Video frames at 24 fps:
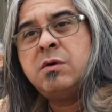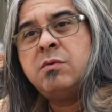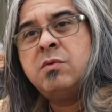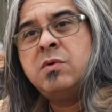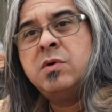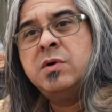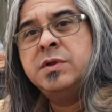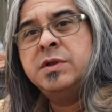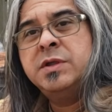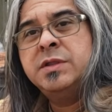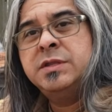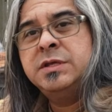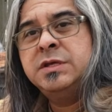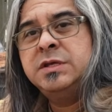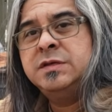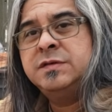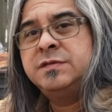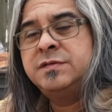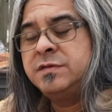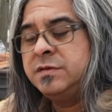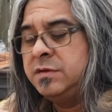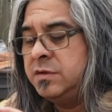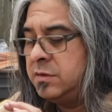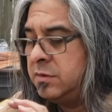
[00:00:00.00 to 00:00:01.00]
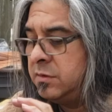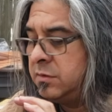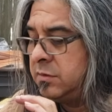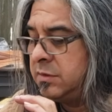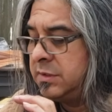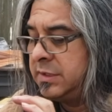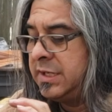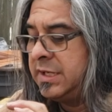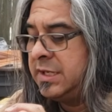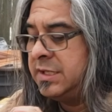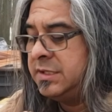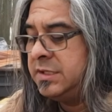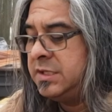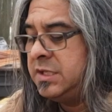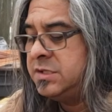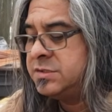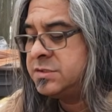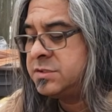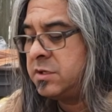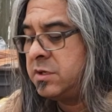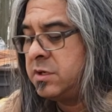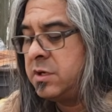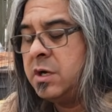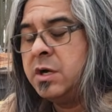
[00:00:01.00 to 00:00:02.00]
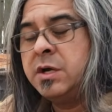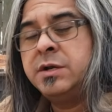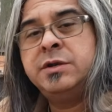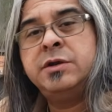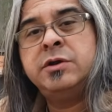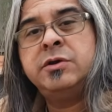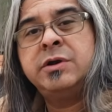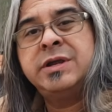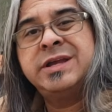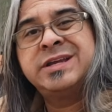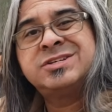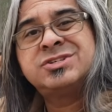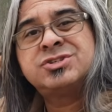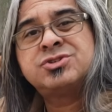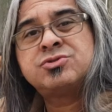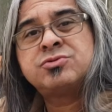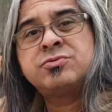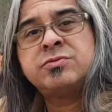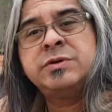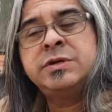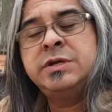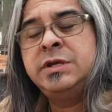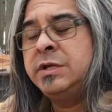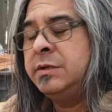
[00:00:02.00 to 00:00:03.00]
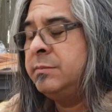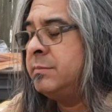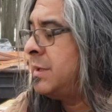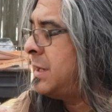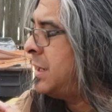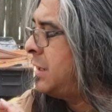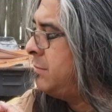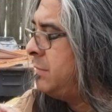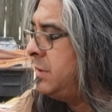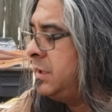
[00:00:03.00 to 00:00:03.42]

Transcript: on one of these, you know, again, these are under extreme